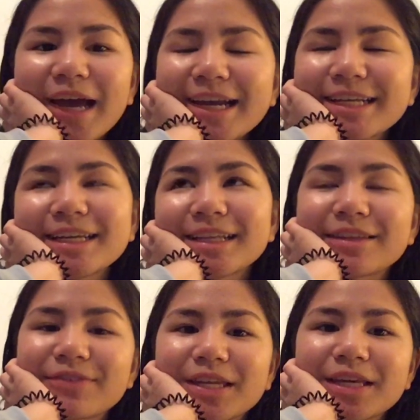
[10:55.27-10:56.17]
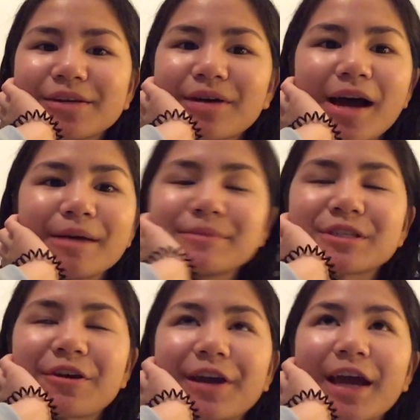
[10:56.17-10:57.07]
I didn't end the video. I'm
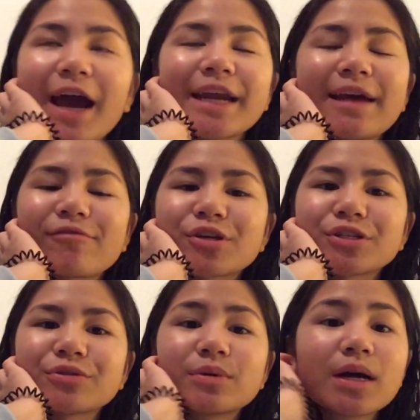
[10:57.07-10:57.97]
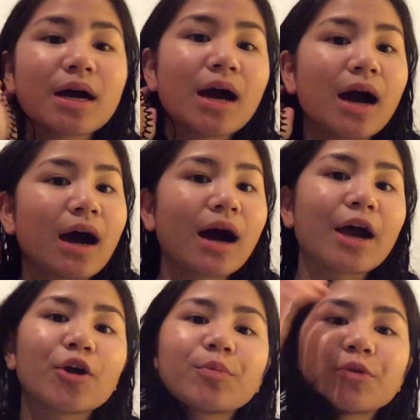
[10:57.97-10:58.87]
sorry, I never do.
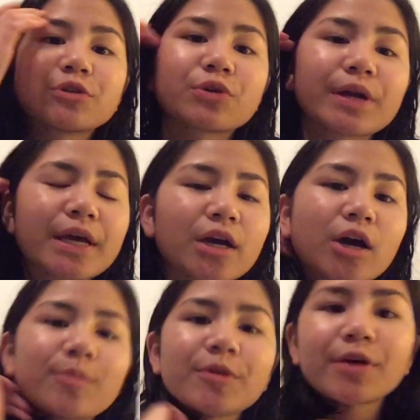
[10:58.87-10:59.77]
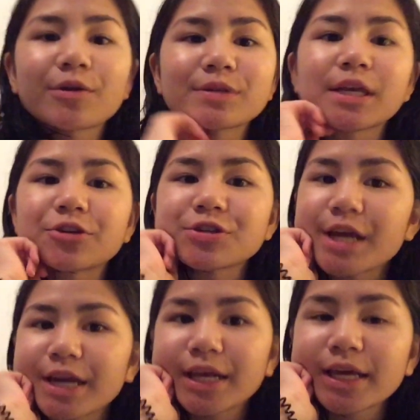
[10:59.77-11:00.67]
I hope you enjoyed it. I hope you thought it was
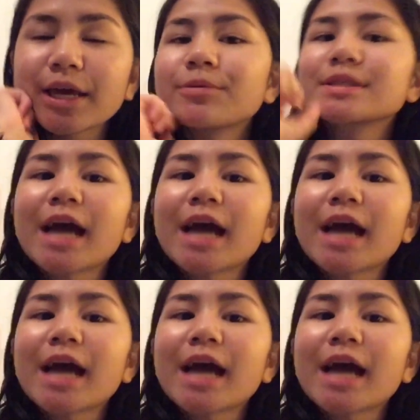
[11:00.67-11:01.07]
entertaining. It was